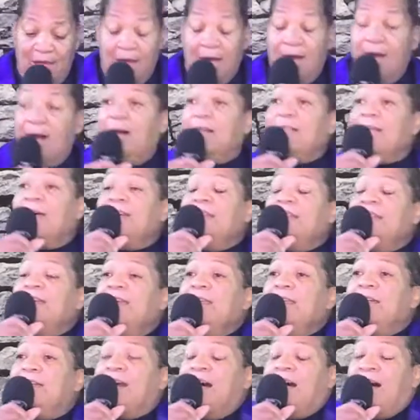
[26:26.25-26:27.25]
uh, they
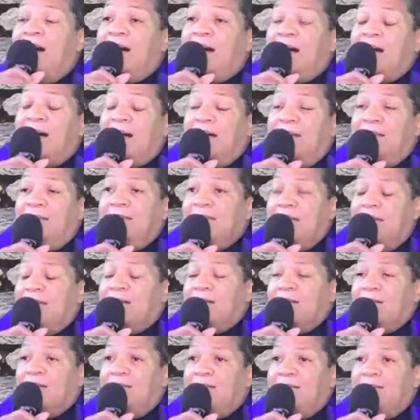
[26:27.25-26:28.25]
need God
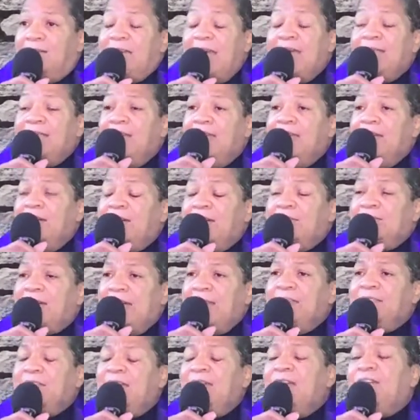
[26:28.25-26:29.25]
now. They need,
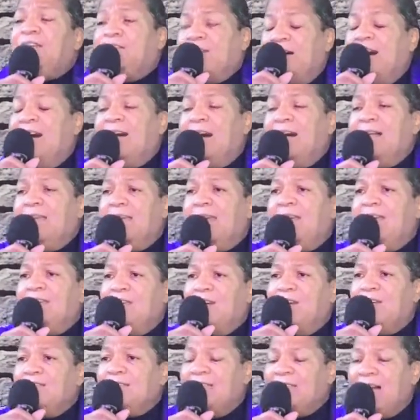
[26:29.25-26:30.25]
they need God in
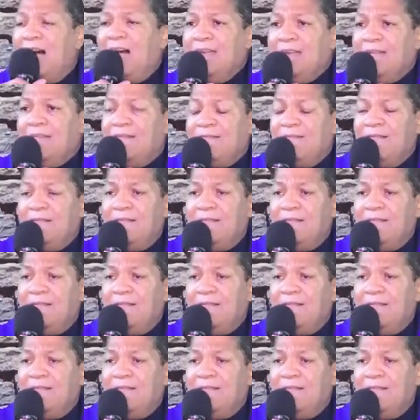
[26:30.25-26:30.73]
their life.